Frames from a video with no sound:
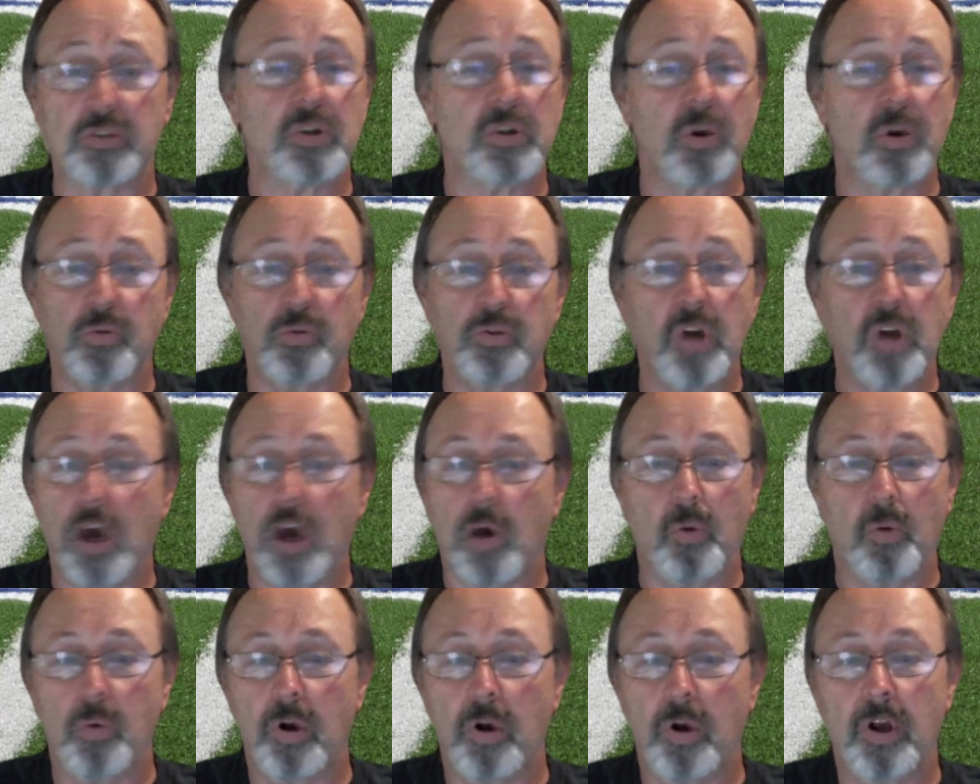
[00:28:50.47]
So
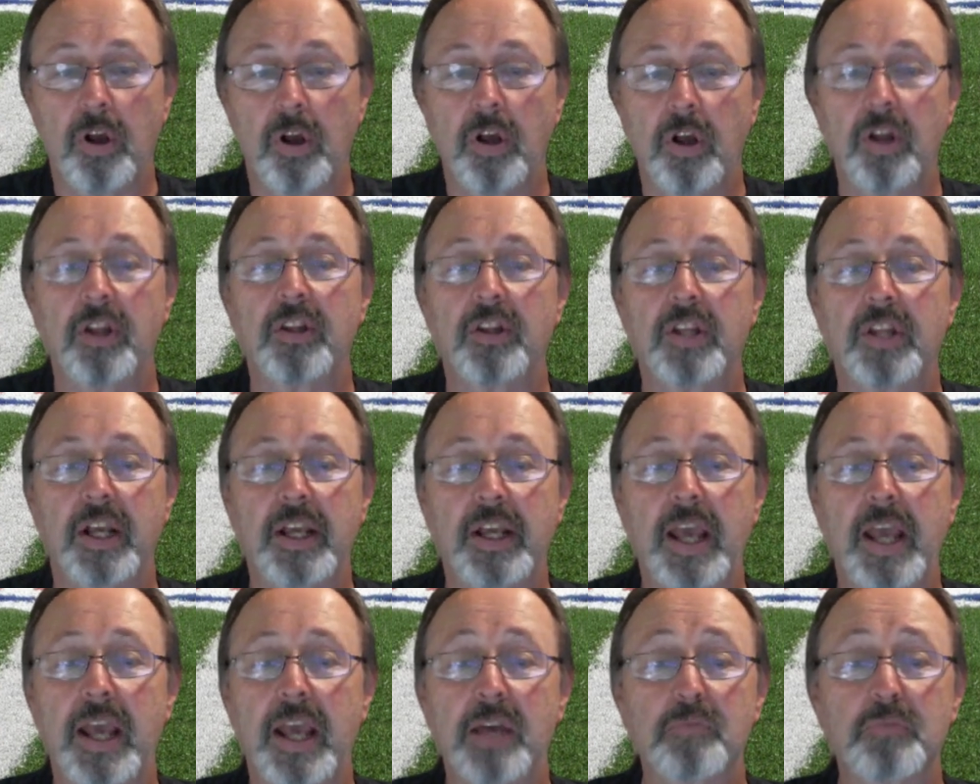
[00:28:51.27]
no, the
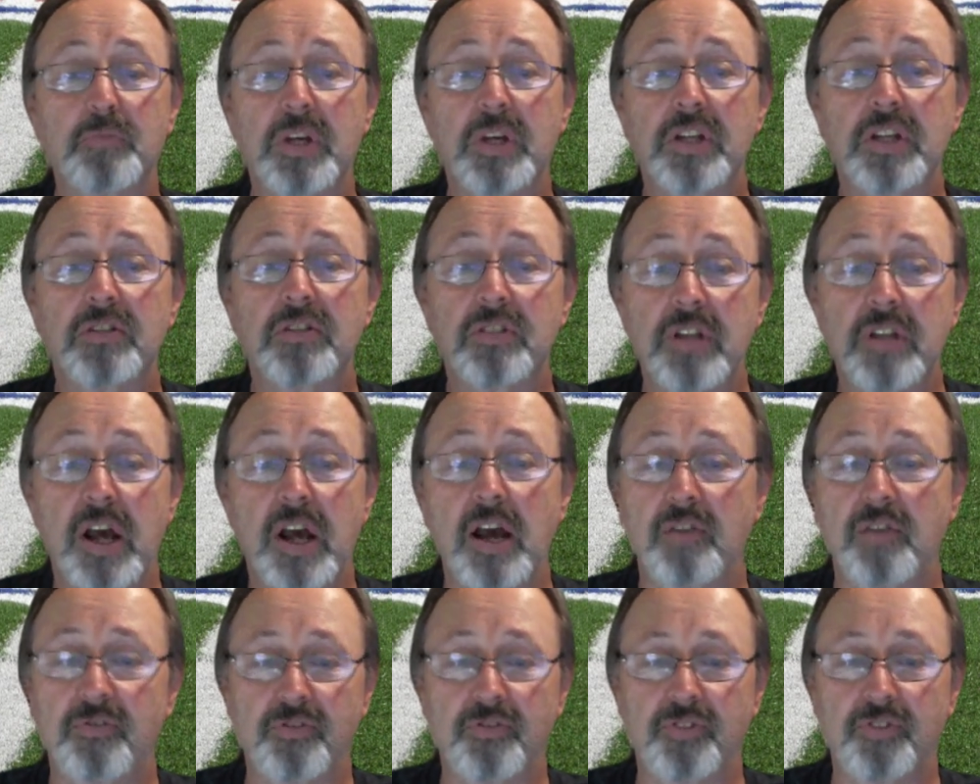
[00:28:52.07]
game is
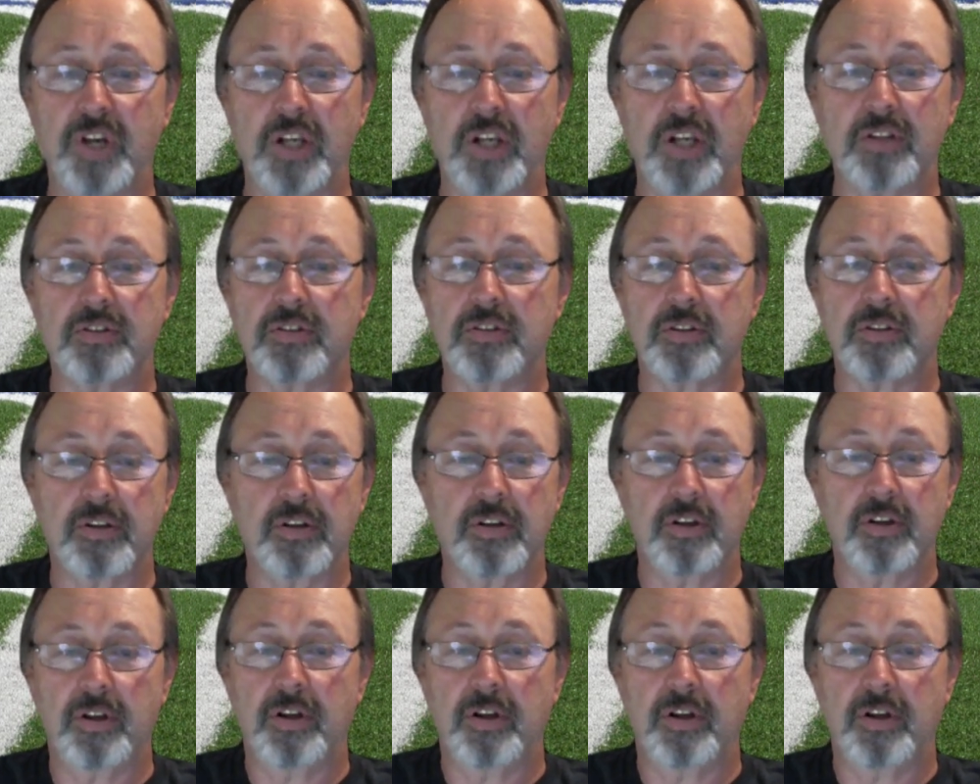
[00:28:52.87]
not fixed.